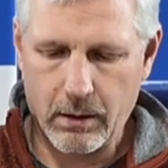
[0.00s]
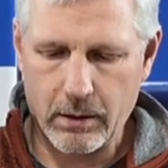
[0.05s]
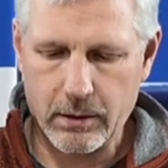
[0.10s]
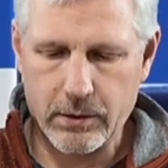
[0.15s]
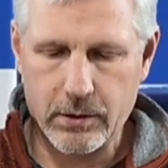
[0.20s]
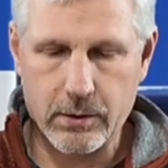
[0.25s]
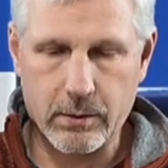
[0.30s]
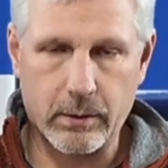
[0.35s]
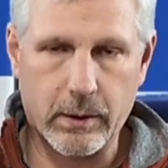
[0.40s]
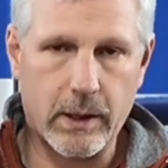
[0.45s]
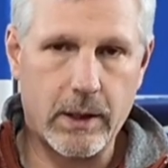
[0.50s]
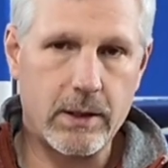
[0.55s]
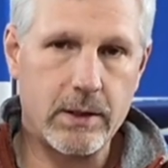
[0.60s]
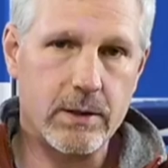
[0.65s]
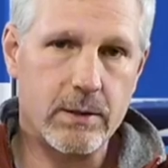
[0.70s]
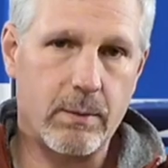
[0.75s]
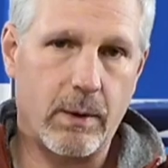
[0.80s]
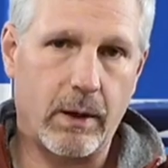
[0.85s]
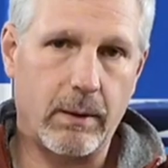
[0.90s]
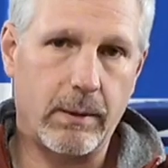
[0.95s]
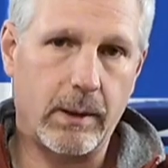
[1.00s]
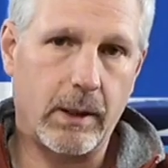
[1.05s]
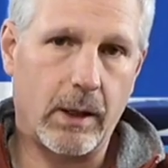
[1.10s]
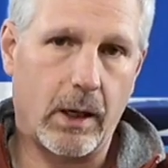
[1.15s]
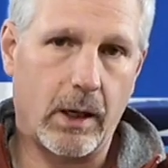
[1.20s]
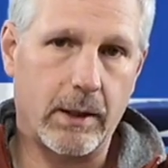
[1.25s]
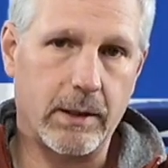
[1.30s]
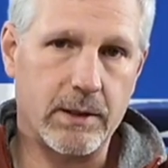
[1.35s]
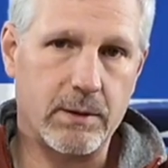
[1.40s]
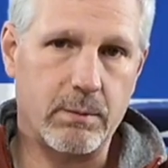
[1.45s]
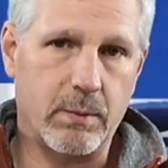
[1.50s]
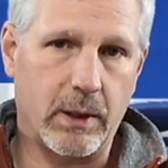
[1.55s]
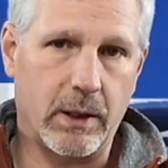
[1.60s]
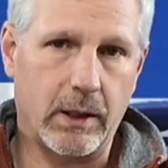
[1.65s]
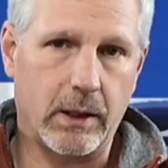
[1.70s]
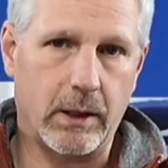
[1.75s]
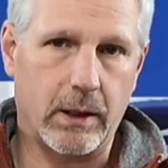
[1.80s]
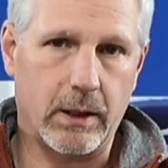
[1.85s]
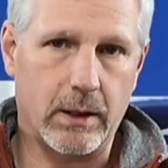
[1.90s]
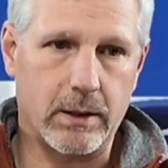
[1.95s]
screen's maybe not as
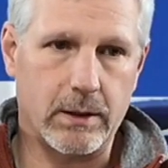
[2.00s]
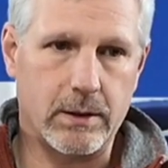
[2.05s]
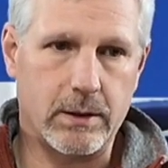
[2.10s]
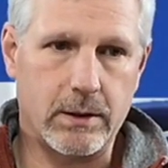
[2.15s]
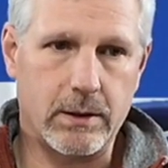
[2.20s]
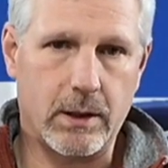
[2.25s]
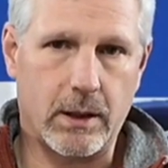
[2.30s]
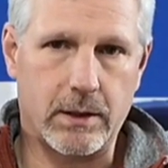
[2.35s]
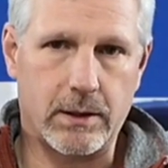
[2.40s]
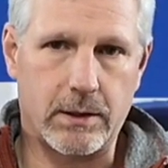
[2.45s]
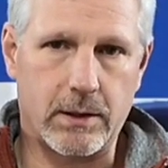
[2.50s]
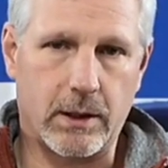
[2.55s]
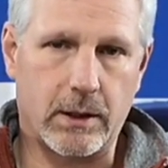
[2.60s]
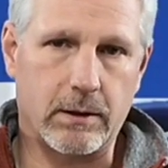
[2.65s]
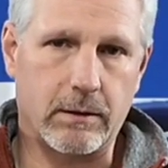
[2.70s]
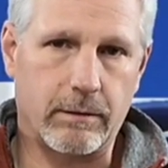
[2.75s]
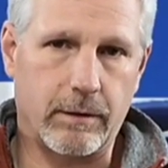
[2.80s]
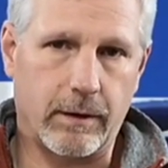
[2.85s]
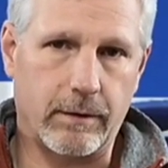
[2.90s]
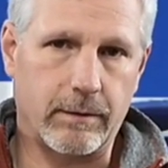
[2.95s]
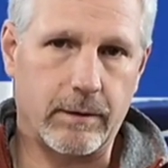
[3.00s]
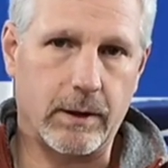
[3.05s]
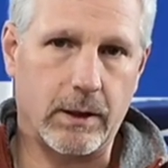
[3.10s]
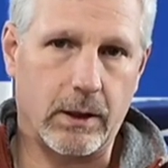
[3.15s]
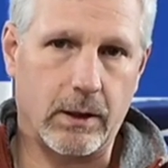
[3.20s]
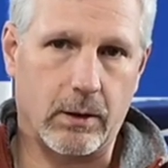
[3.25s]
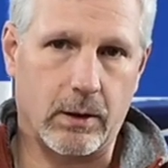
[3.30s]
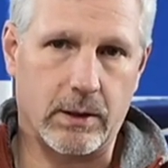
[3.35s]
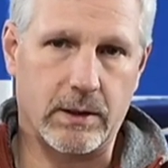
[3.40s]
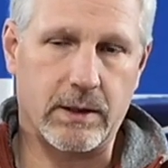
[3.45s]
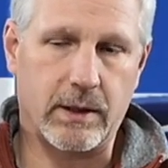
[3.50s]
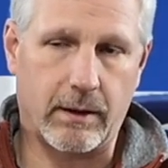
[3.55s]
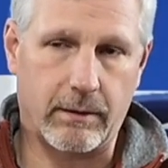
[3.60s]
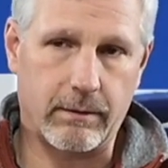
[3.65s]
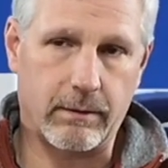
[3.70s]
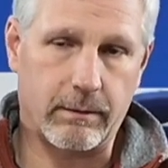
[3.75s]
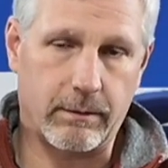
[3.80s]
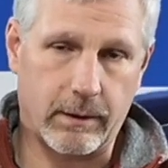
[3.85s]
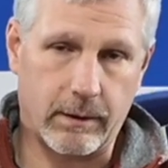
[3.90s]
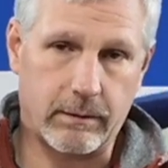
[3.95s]
big as a 650 or
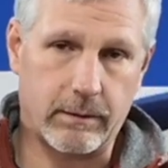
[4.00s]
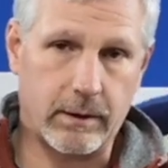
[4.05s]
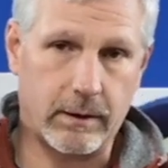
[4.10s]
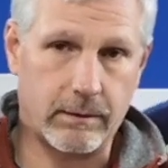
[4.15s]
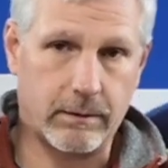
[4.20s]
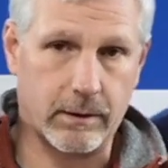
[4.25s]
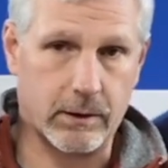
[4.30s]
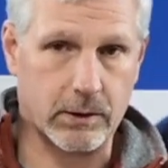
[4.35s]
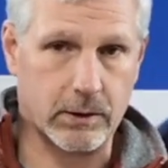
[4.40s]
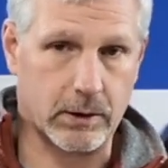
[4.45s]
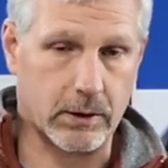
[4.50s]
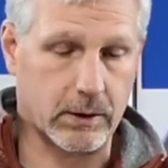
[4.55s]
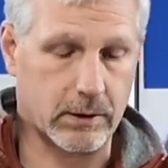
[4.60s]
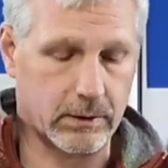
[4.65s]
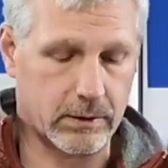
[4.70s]
750 for sure.